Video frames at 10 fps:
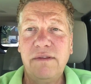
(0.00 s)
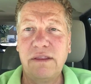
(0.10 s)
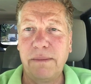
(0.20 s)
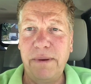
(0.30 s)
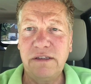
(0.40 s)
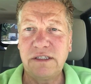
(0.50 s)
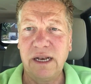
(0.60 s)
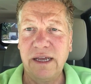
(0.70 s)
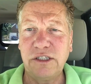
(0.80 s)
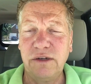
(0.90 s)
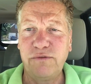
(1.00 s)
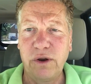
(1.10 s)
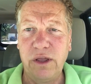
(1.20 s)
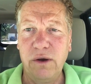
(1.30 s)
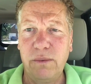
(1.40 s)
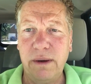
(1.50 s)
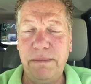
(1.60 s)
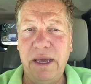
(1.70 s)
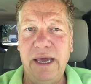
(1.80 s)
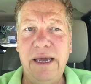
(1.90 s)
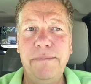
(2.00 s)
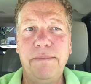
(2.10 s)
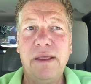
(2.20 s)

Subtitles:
that the best selection for you would be